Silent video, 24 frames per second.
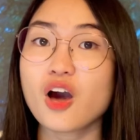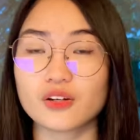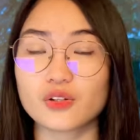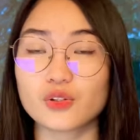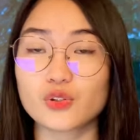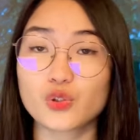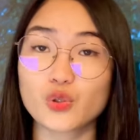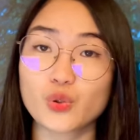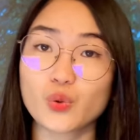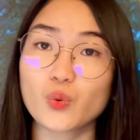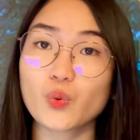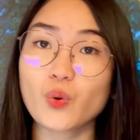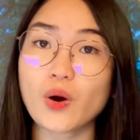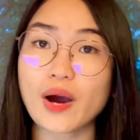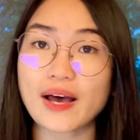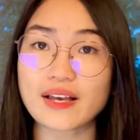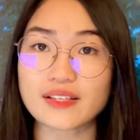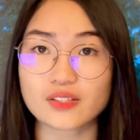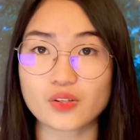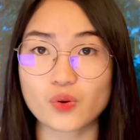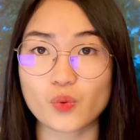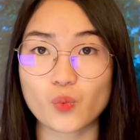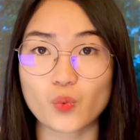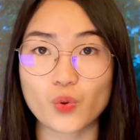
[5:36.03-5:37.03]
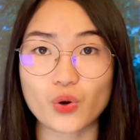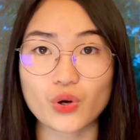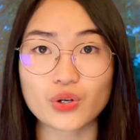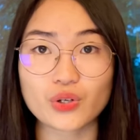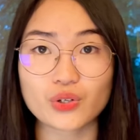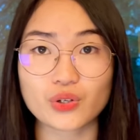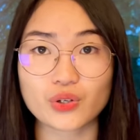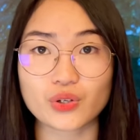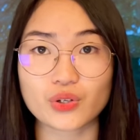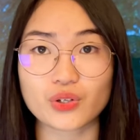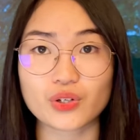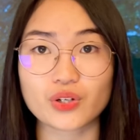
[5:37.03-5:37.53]
You as a
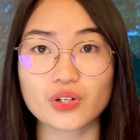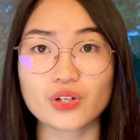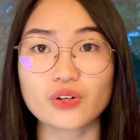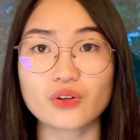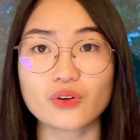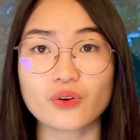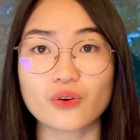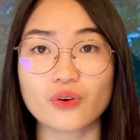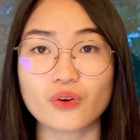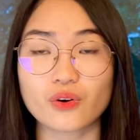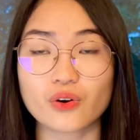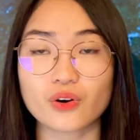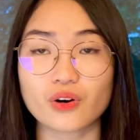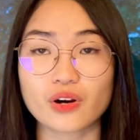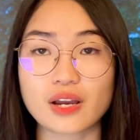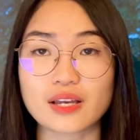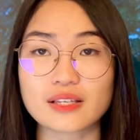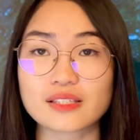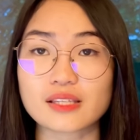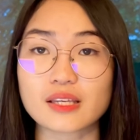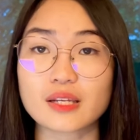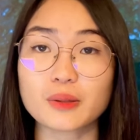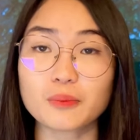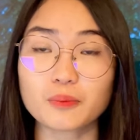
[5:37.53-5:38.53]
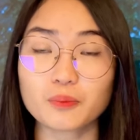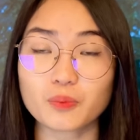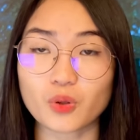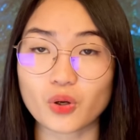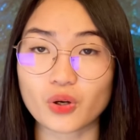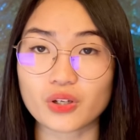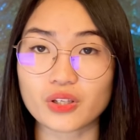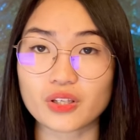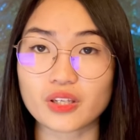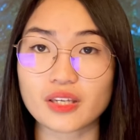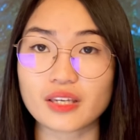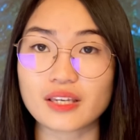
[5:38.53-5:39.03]
worker or as an
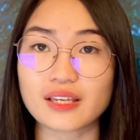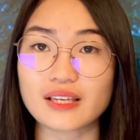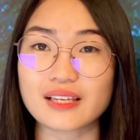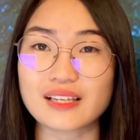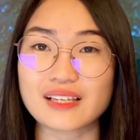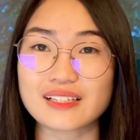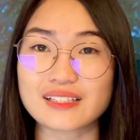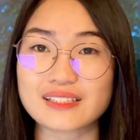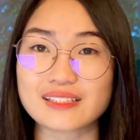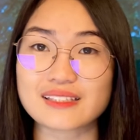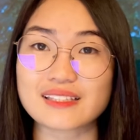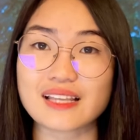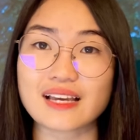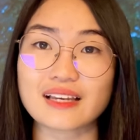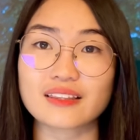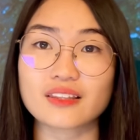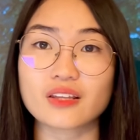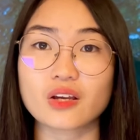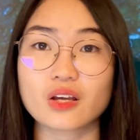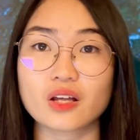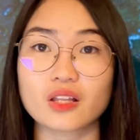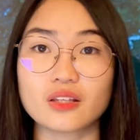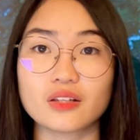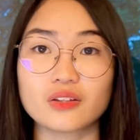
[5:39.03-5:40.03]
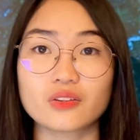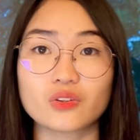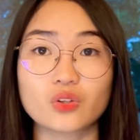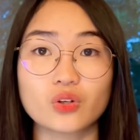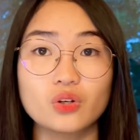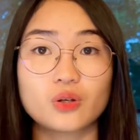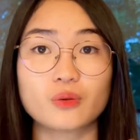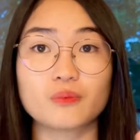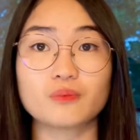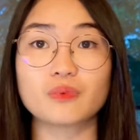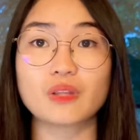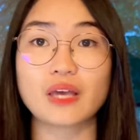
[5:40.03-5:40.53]
employee is technically
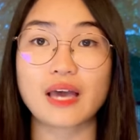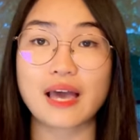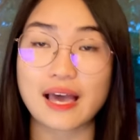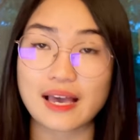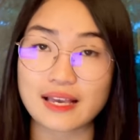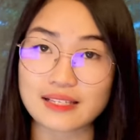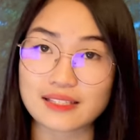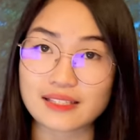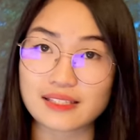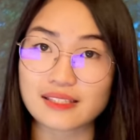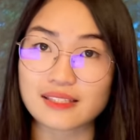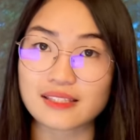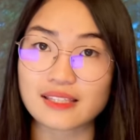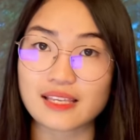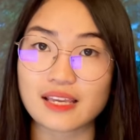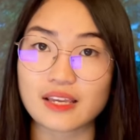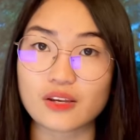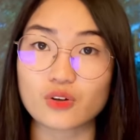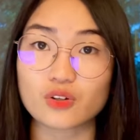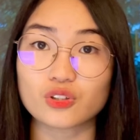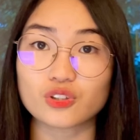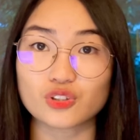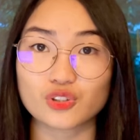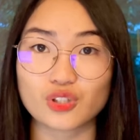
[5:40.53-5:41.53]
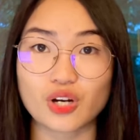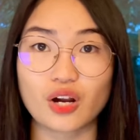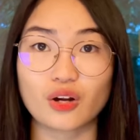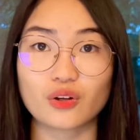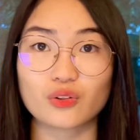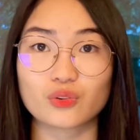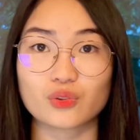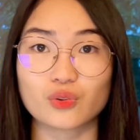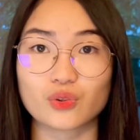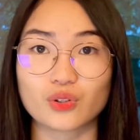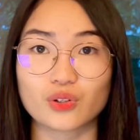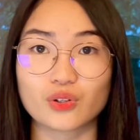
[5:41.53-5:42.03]
termed as the
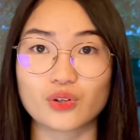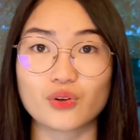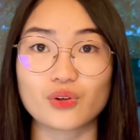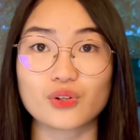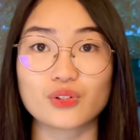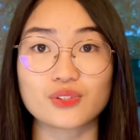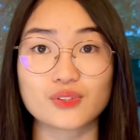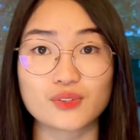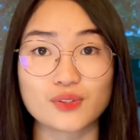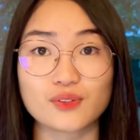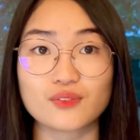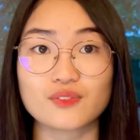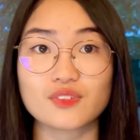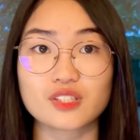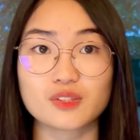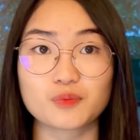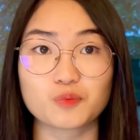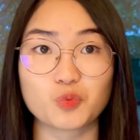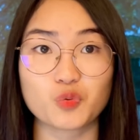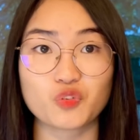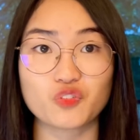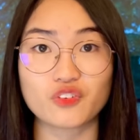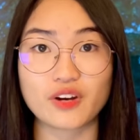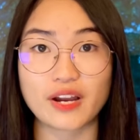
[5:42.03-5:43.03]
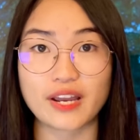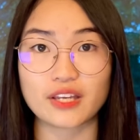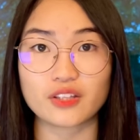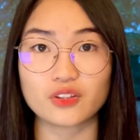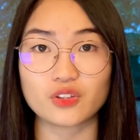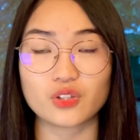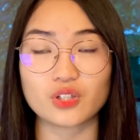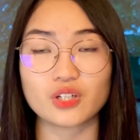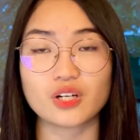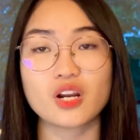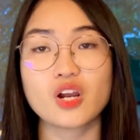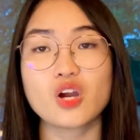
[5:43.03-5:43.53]
contractor or service
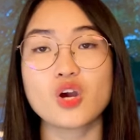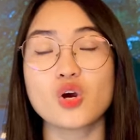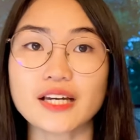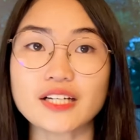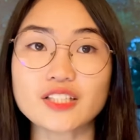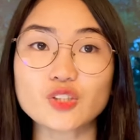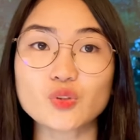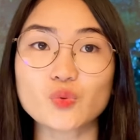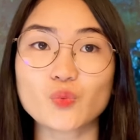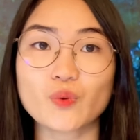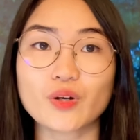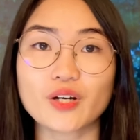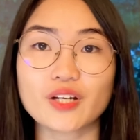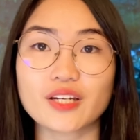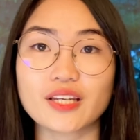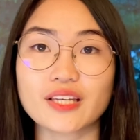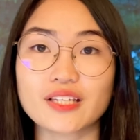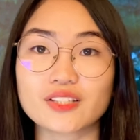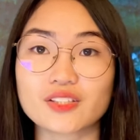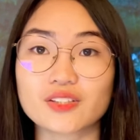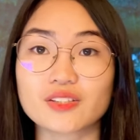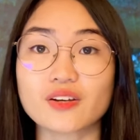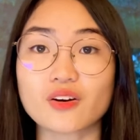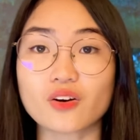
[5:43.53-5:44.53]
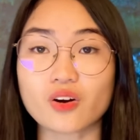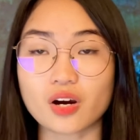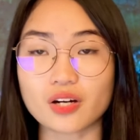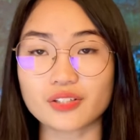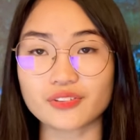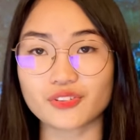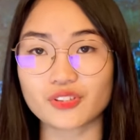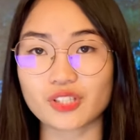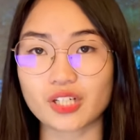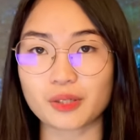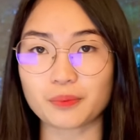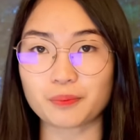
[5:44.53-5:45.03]
provider. Next one is the
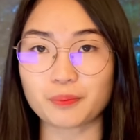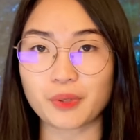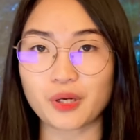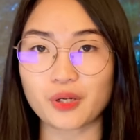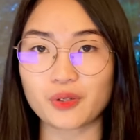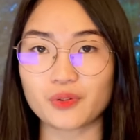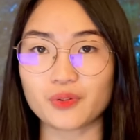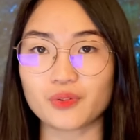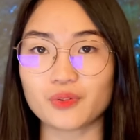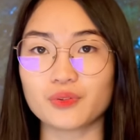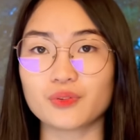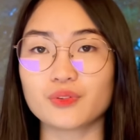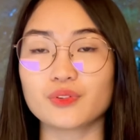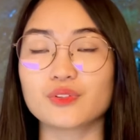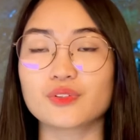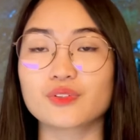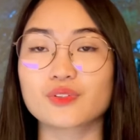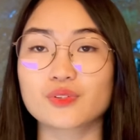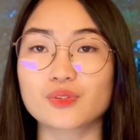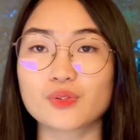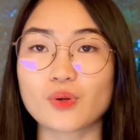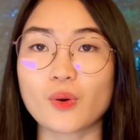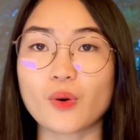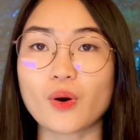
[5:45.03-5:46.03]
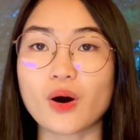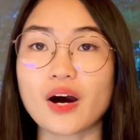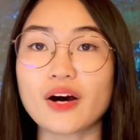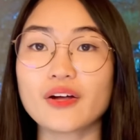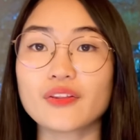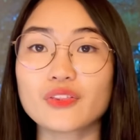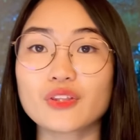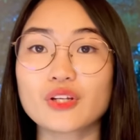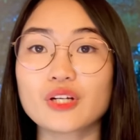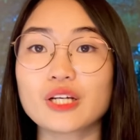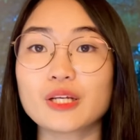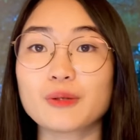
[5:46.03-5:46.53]
contract period. So
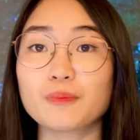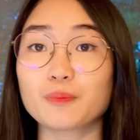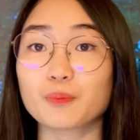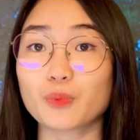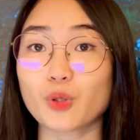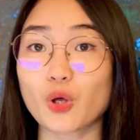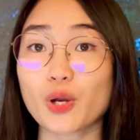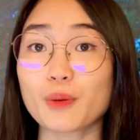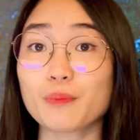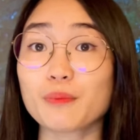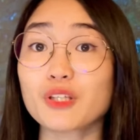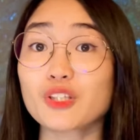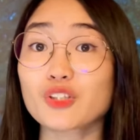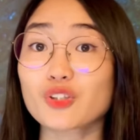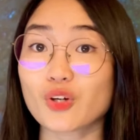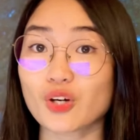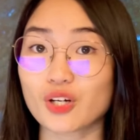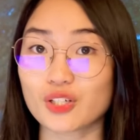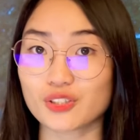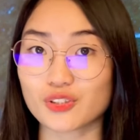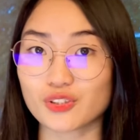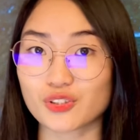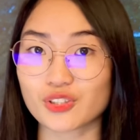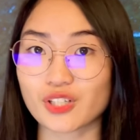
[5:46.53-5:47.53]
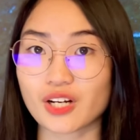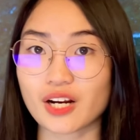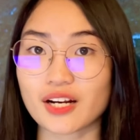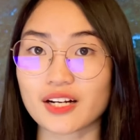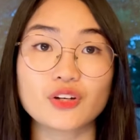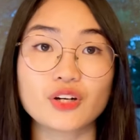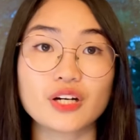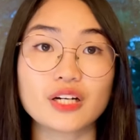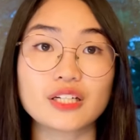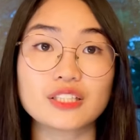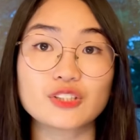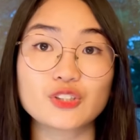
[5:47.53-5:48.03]
under employment contract,
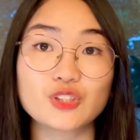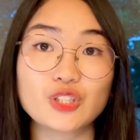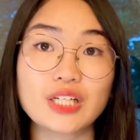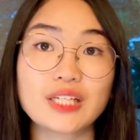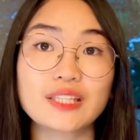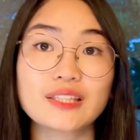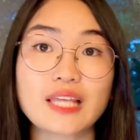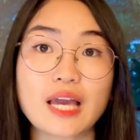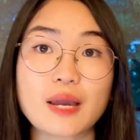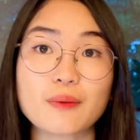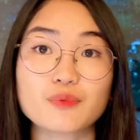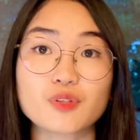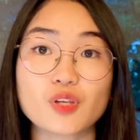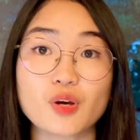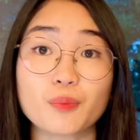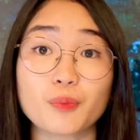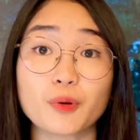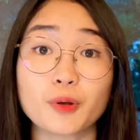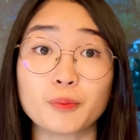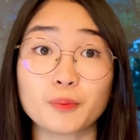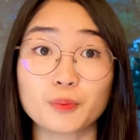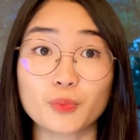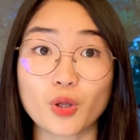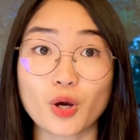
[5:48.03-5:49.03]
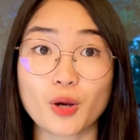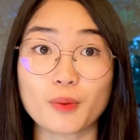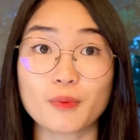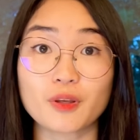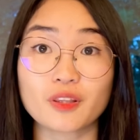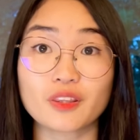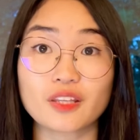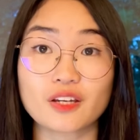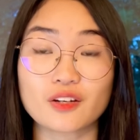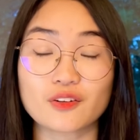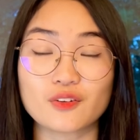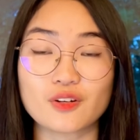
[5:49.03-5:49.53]
there are three types of
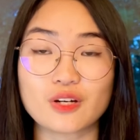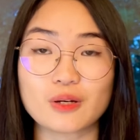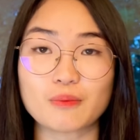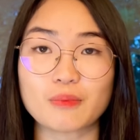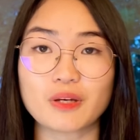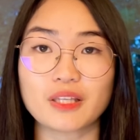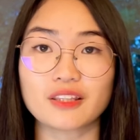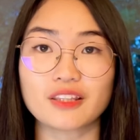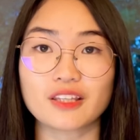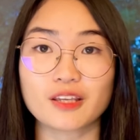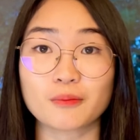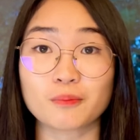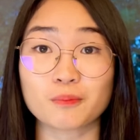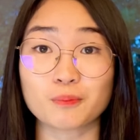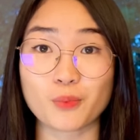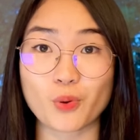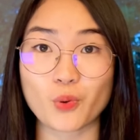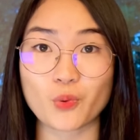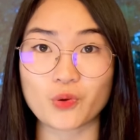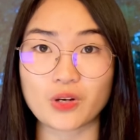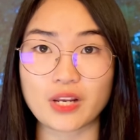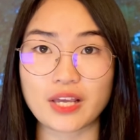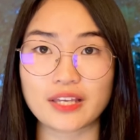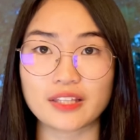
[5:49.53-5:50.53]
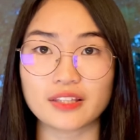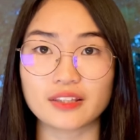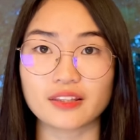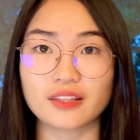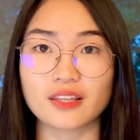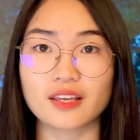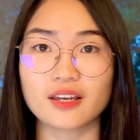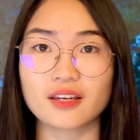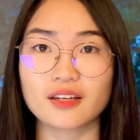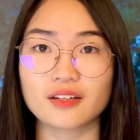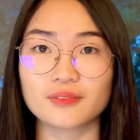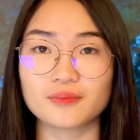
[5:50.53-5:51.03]
employment agreement in Poland.
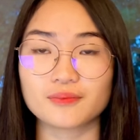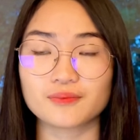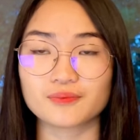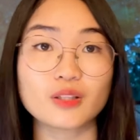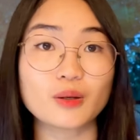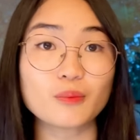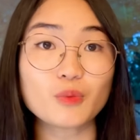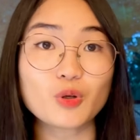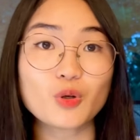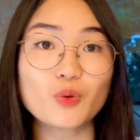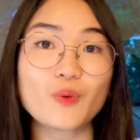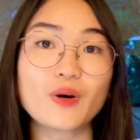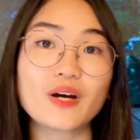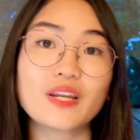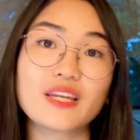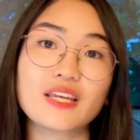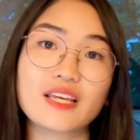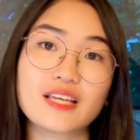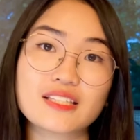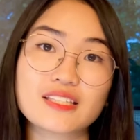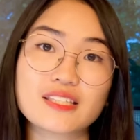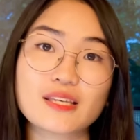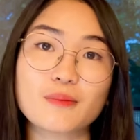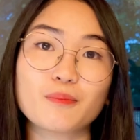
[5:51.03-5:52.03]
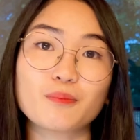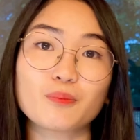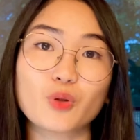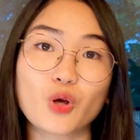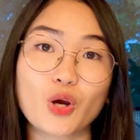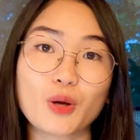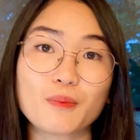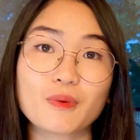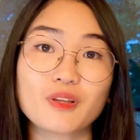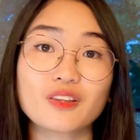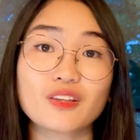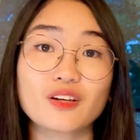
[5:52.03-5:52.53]
Number one is
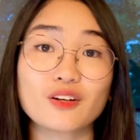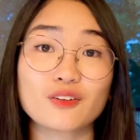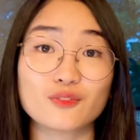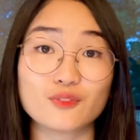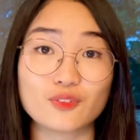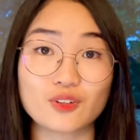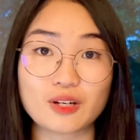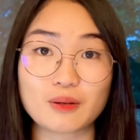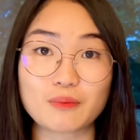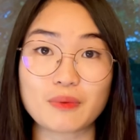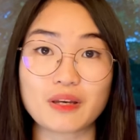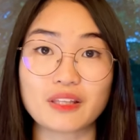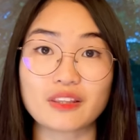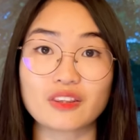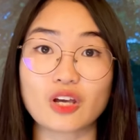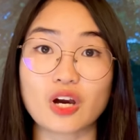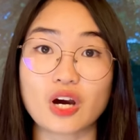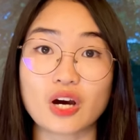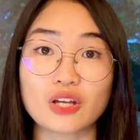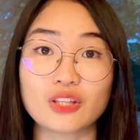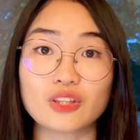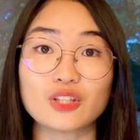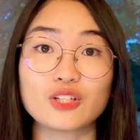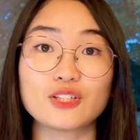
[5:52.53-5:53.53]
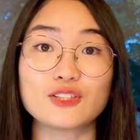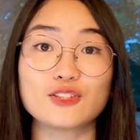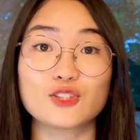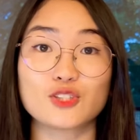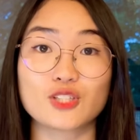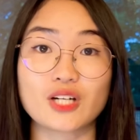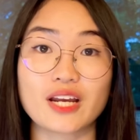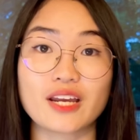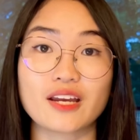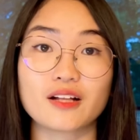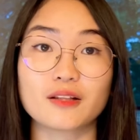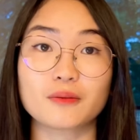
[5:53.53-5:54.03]
employment agreement under
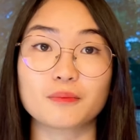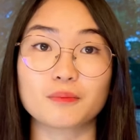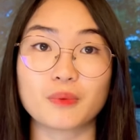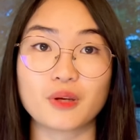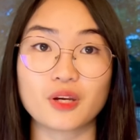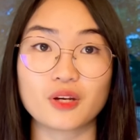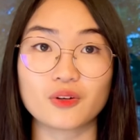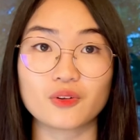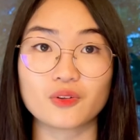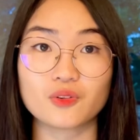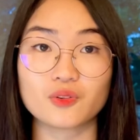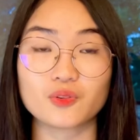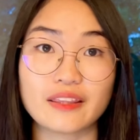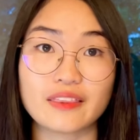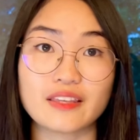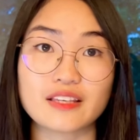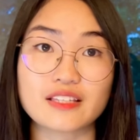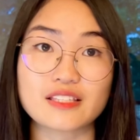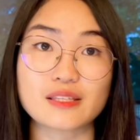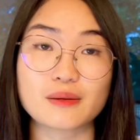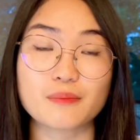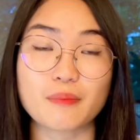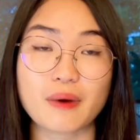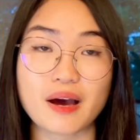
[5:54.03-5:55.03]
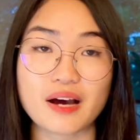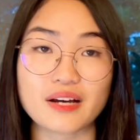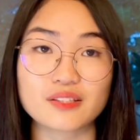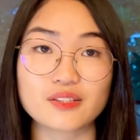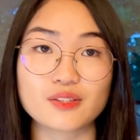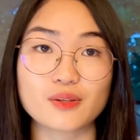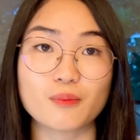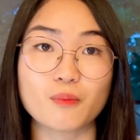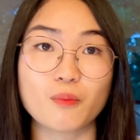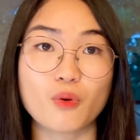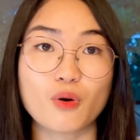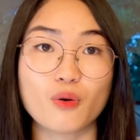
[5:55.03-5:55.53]
trial period. It is a
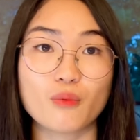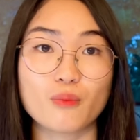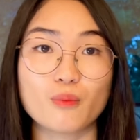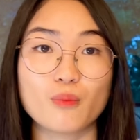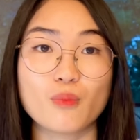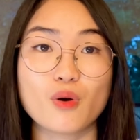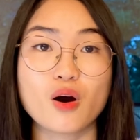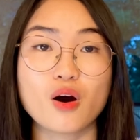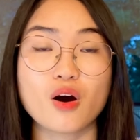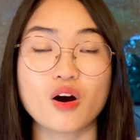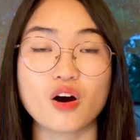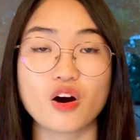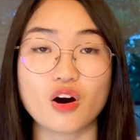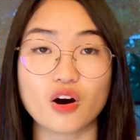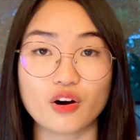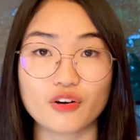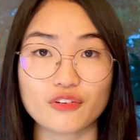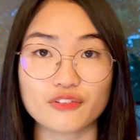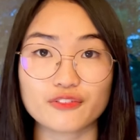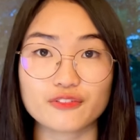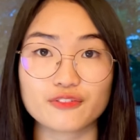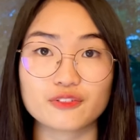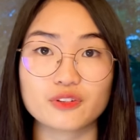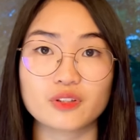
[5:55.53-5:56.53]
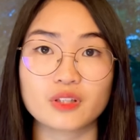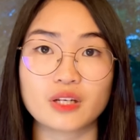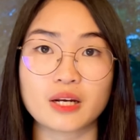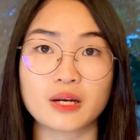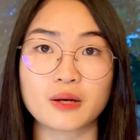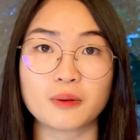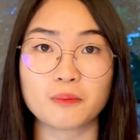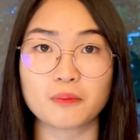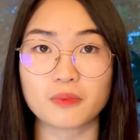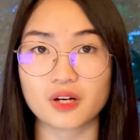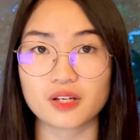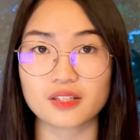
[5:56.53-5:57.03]
maximum of
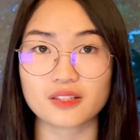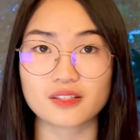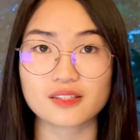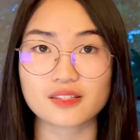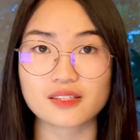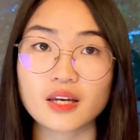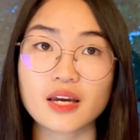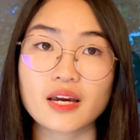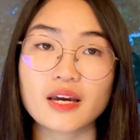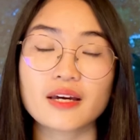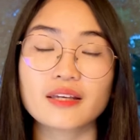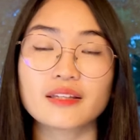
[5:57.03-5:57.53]
3 months.